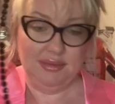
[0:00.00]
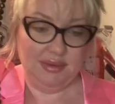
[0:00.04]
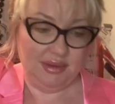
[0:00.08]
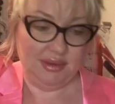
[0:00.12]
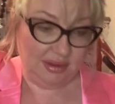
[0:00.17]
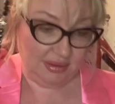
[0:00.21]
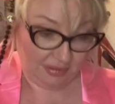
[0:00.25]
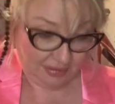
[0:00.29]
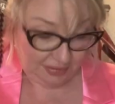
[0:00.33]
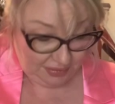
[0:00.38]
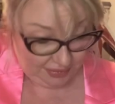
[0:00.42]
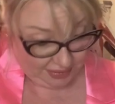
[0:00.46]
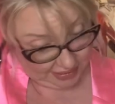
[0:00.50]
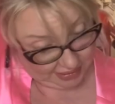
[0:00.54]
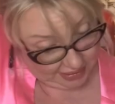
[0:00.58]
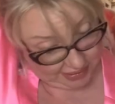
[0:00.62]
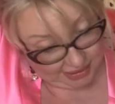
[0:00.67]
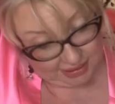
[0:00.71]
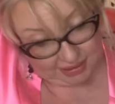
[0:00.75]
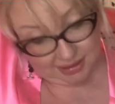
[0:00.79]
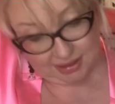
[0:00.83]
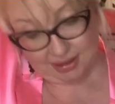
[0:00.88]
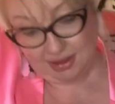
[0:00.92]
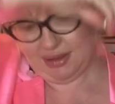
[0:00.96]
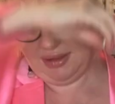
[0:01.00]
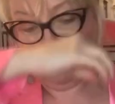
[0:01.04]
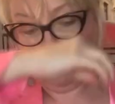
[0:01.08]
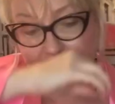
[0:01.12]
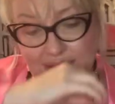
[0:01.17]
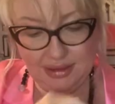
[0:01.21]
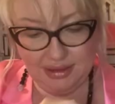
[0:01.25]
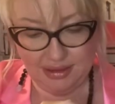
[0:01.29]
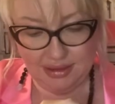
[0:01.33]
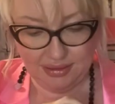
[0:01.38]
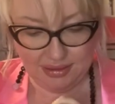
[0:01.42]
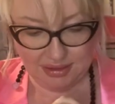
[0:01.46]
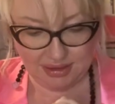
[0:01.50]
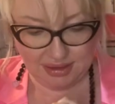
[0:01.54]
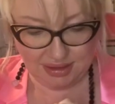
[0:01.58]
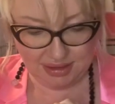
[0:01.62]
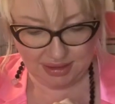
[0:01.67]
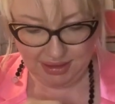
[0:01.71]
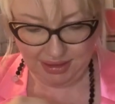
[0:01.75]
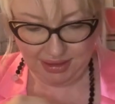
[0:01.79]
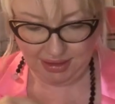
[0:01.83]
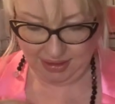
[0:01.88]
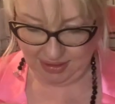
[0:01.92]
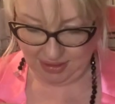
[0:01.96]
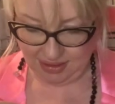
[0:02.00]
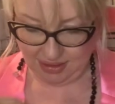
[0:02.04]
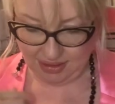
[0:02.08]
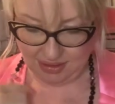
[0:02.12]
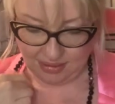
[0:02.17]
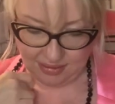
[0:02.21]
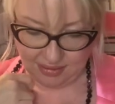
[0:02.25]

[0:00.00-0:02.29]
you'll feel it, it'll either stick